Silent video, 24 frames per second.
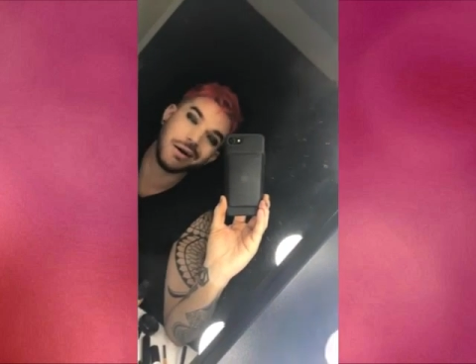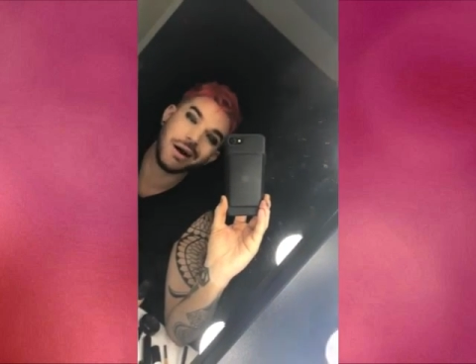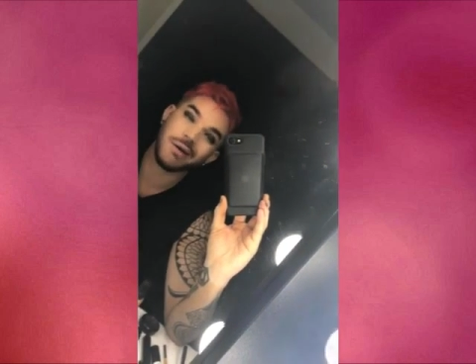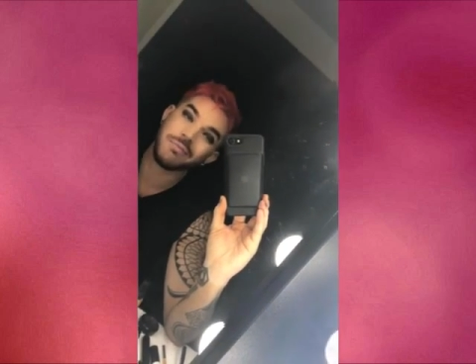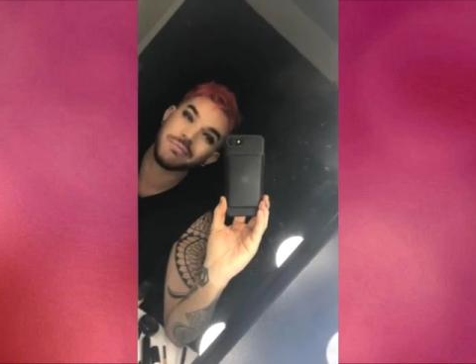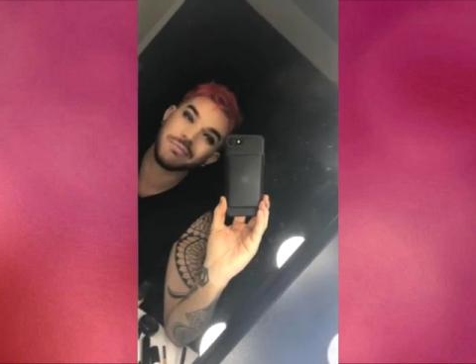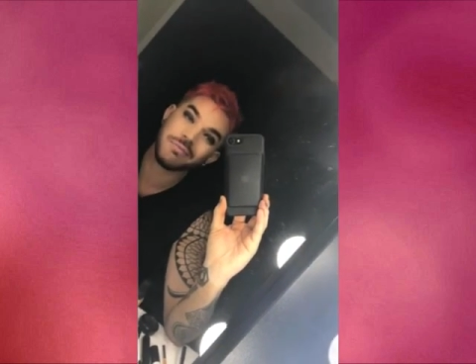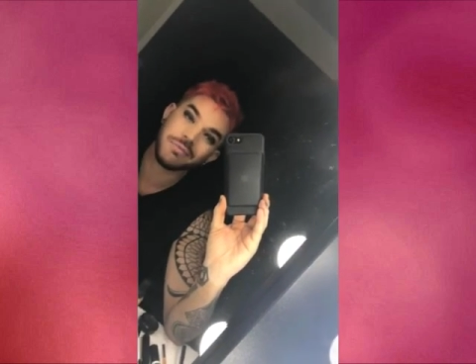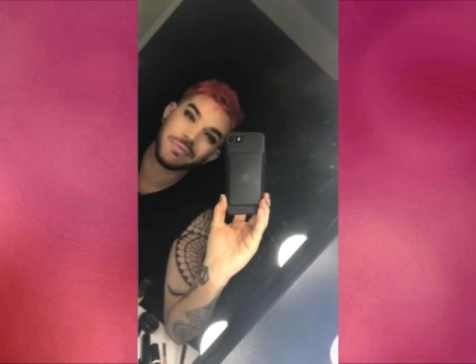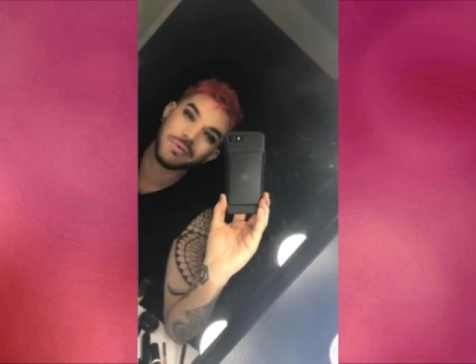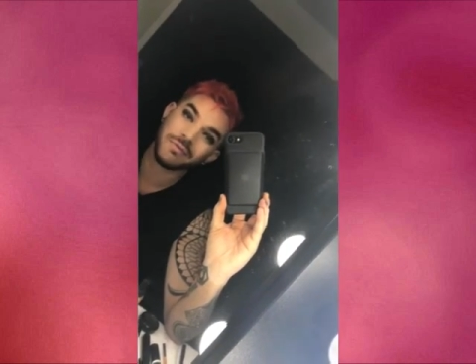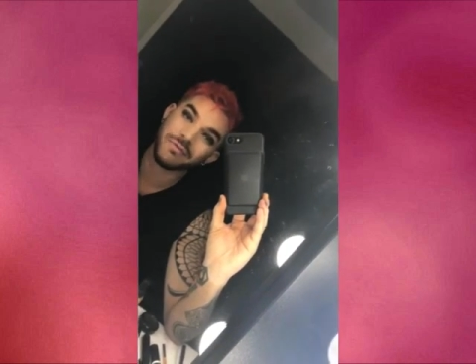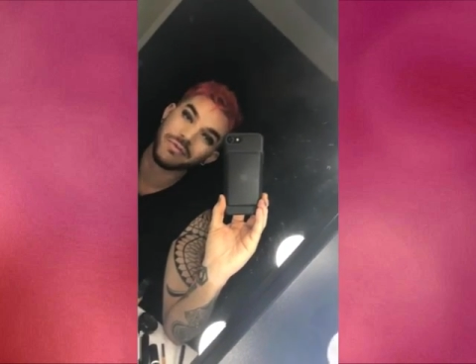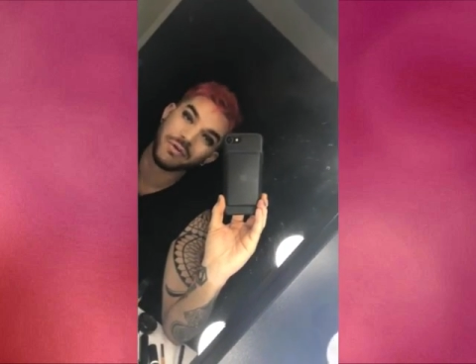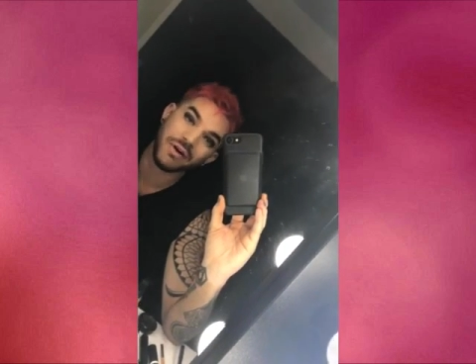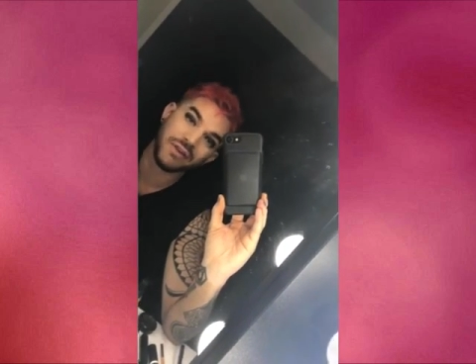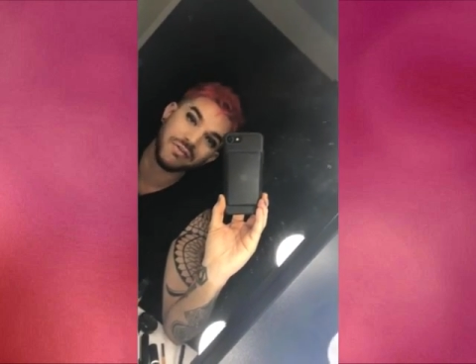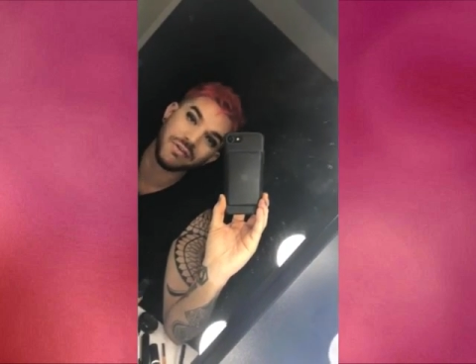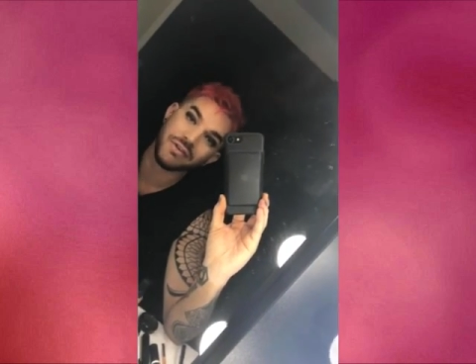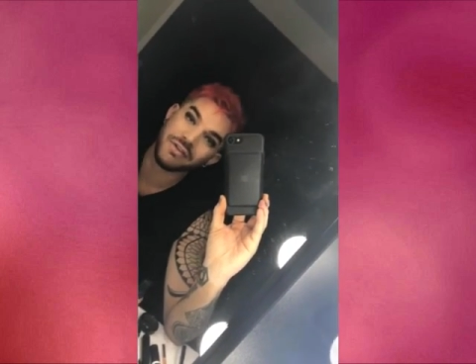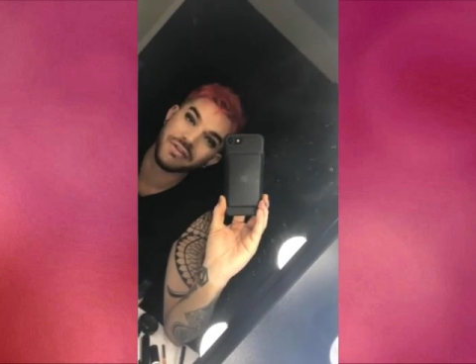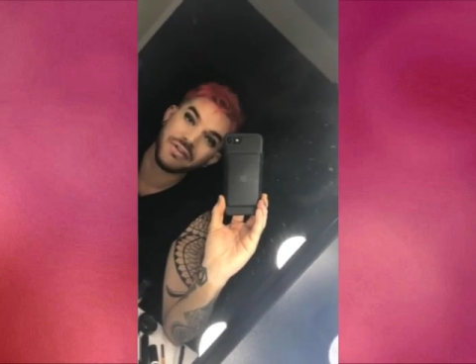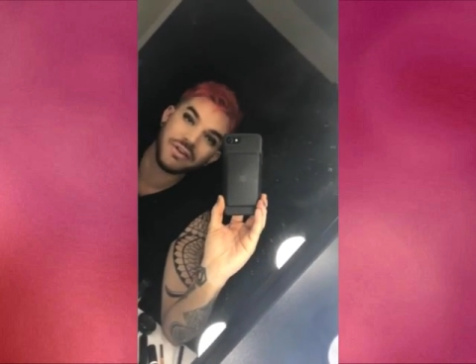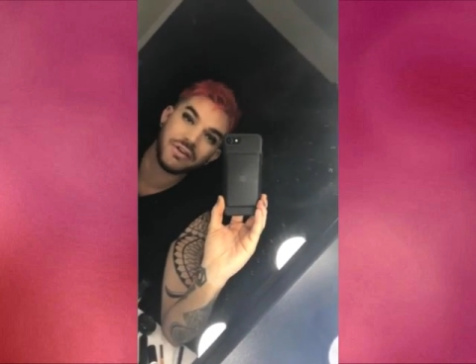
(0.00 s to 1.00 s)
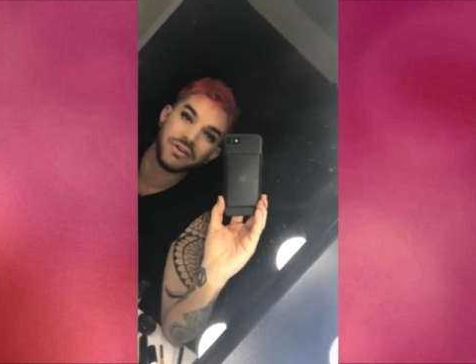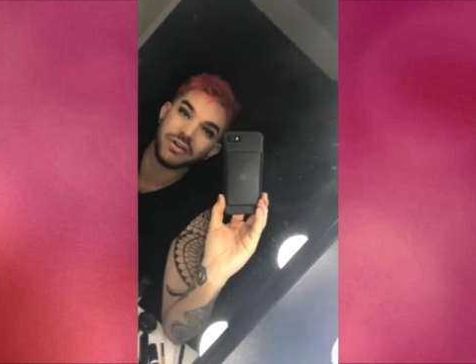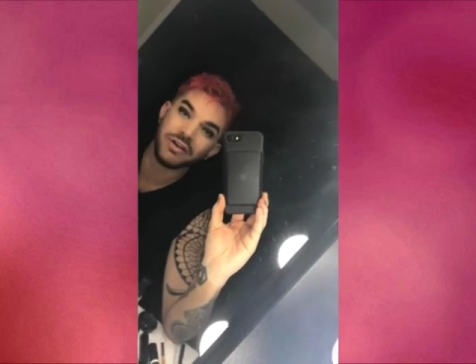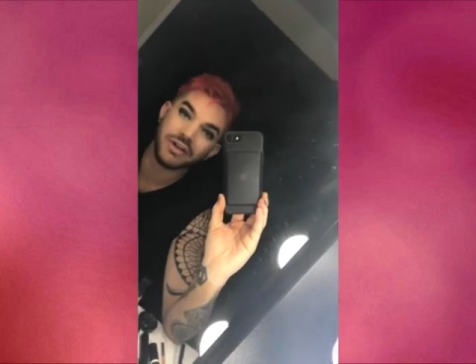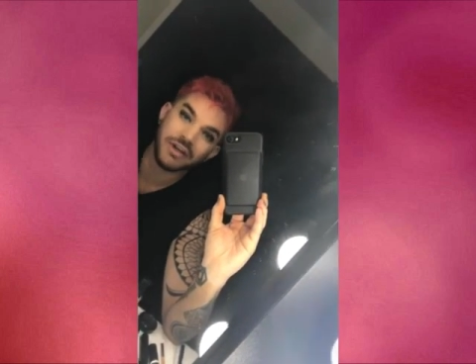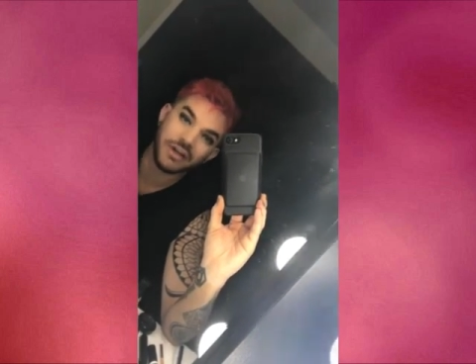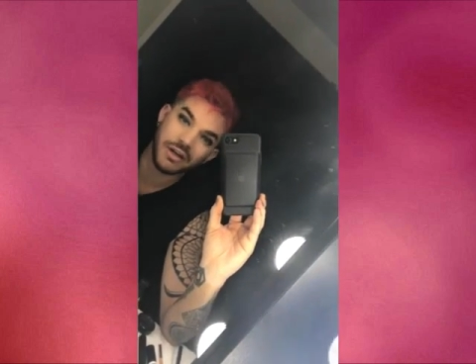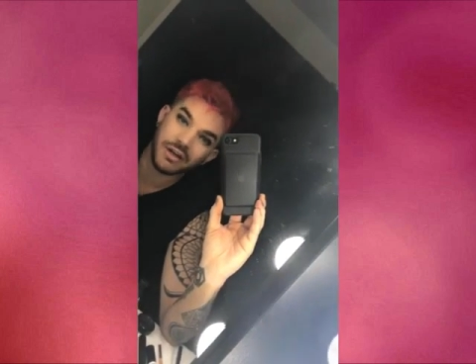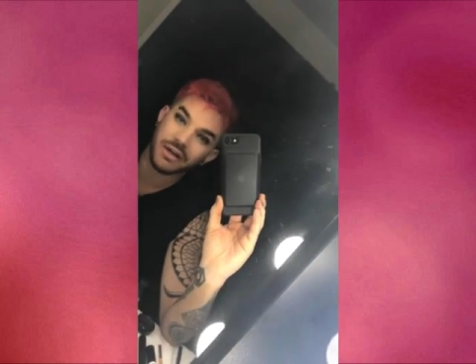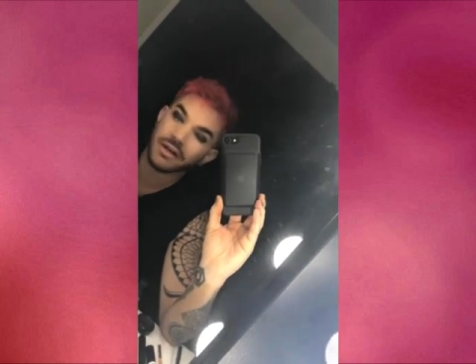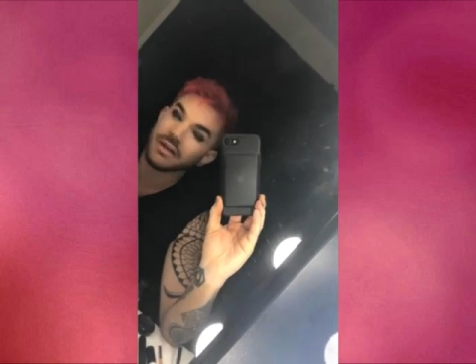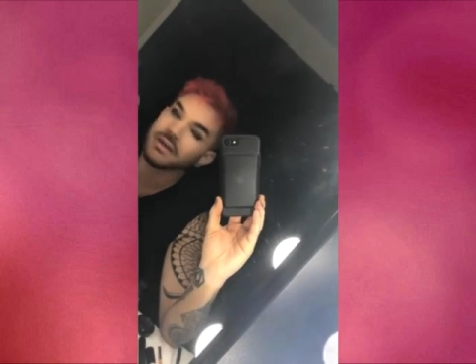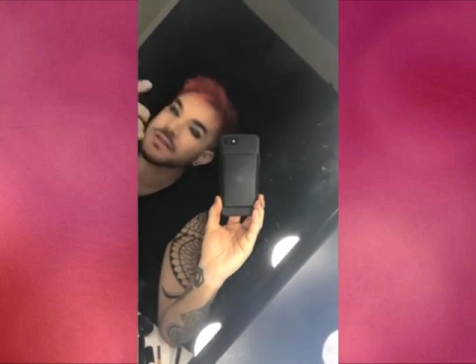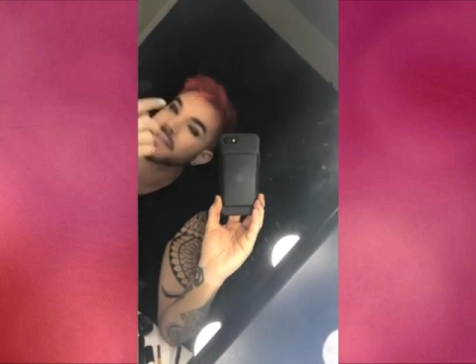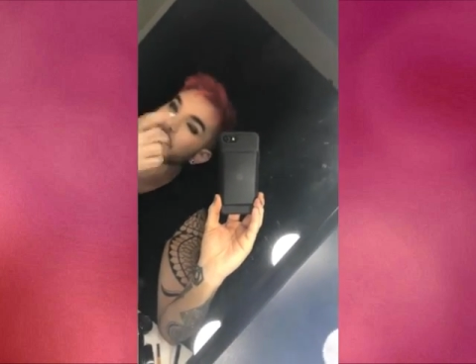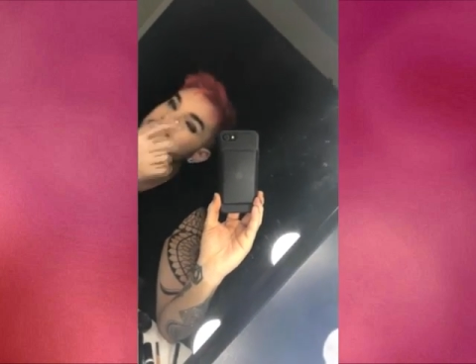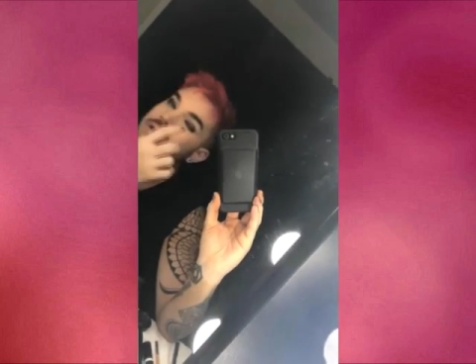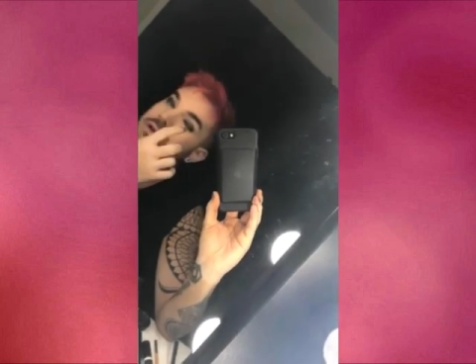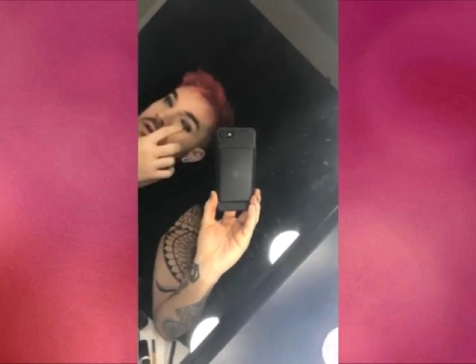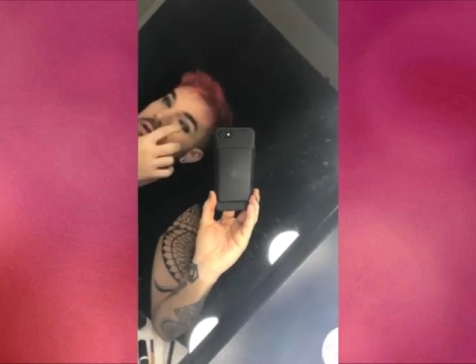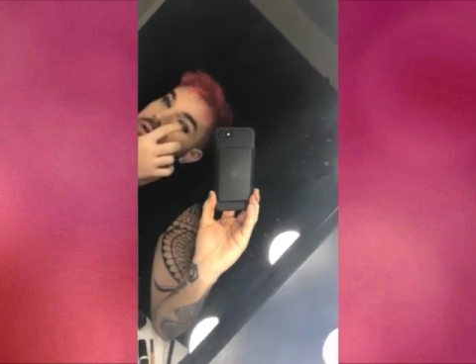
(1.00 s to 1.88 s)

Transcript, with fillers: I'm forever a theater kid, I guess.